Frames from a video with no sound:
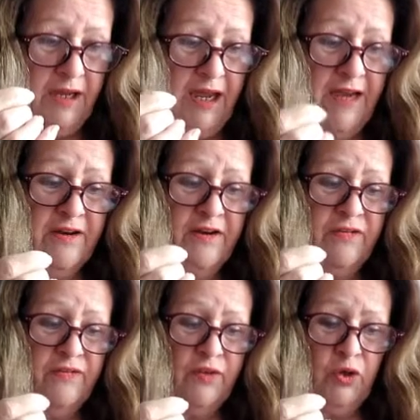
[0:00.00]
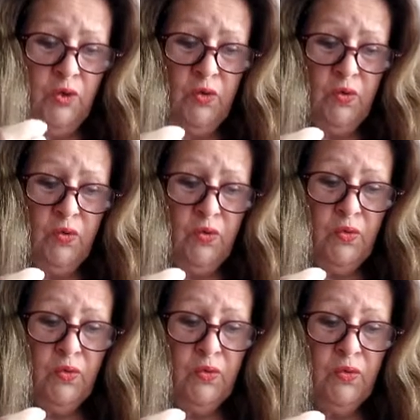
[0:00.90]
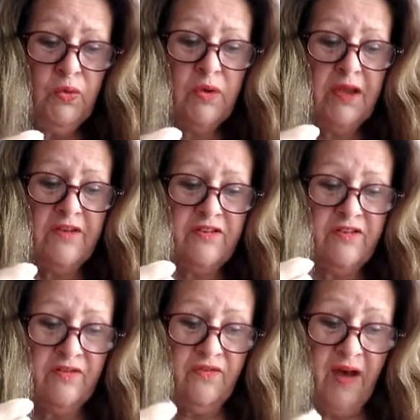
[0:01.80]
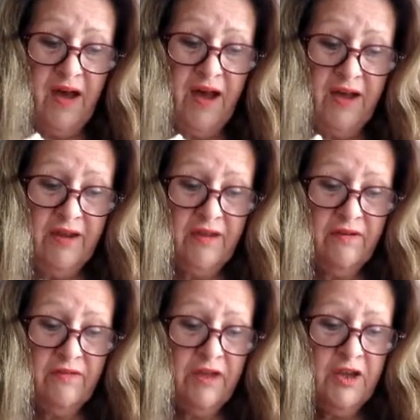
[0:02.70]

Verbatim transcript: And if you can survive